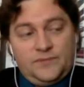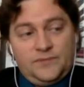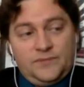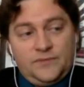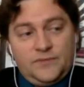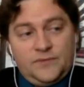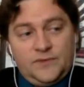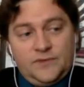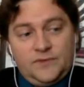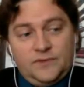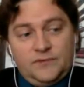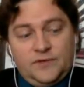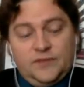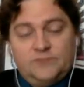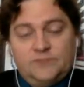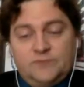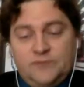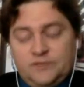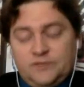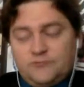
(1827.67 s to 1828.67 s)
Well,
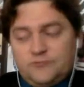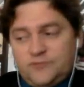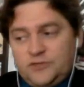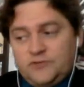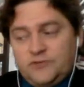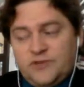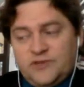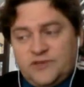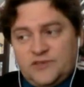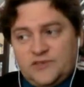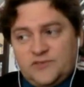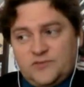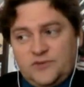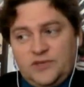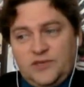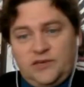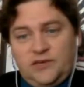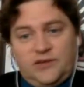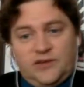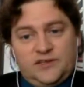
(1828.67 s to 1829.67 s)
2 reasons, really,
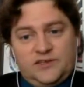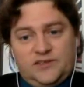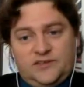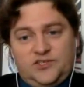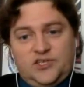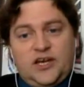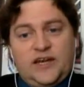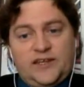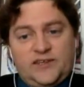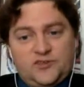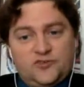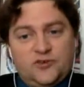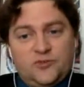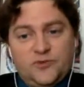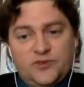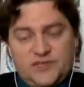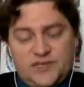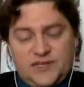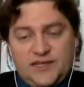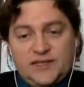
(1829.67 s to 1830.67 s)
because Johnny Storm was
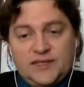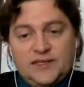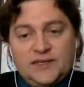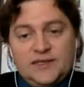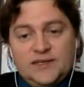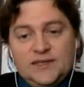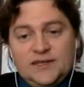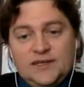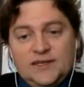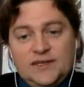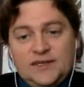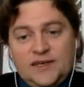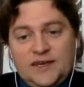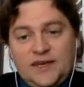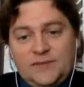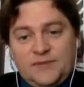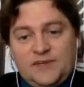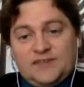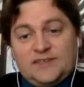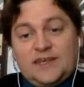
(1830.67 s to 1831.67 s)
in it, and
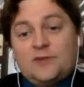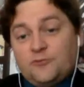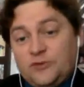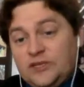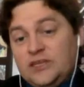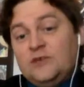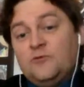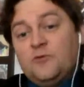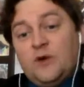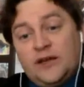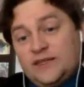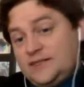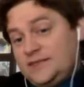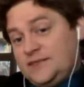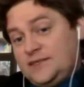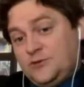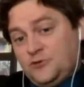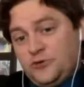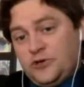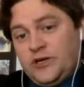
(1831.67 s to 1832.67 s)
because I really wanted to see
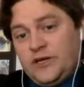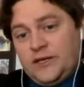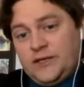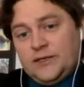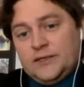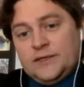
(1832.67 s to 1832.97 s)
Creed.